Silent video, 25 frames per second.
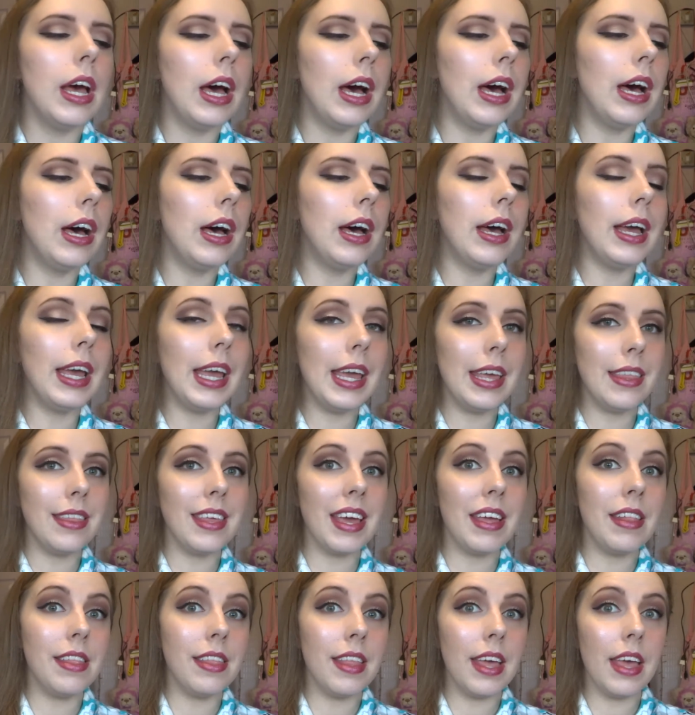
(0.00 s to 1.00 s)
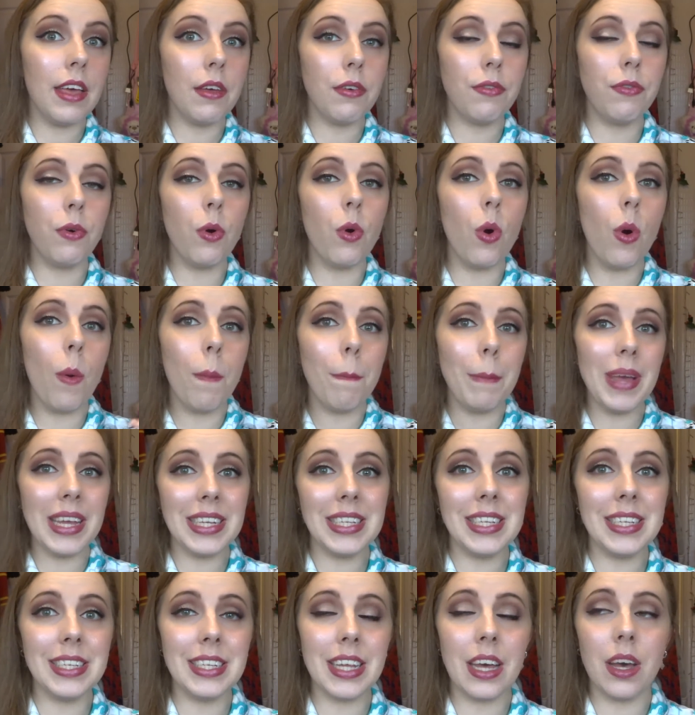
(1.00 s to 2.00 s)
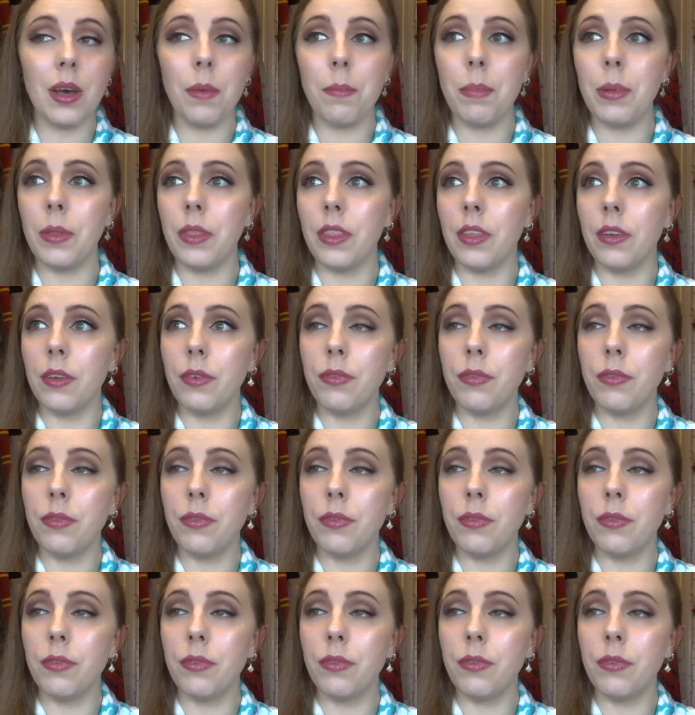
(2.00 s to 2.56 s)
it then therefore messes up the